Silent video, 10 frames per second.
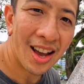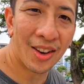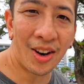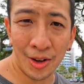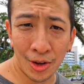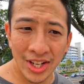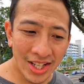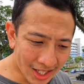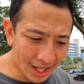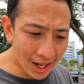concrete
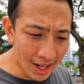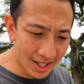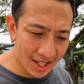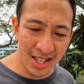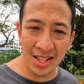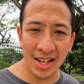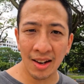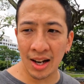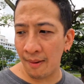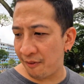slides. It doesn't
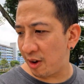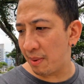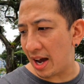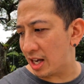sound comfy, but